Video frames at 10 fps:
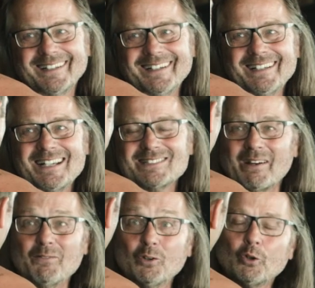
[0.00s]
Huh? So
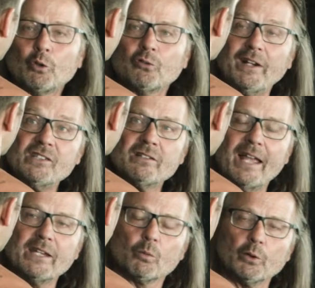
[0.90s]
if you do the contraction
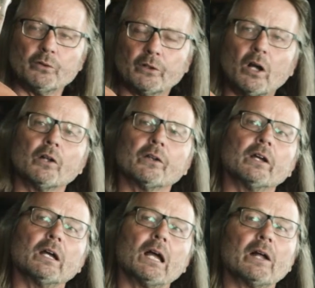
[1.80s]
and you work on
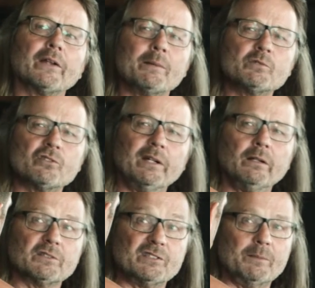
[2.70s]
the hamstring
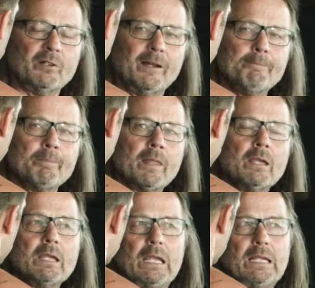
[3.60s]
at the same time,
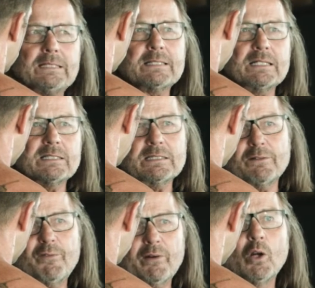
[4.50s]
it's
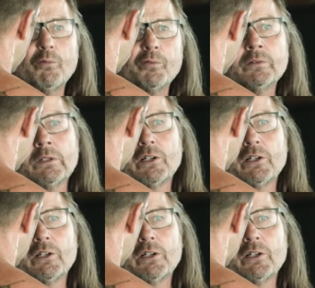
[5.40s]
very often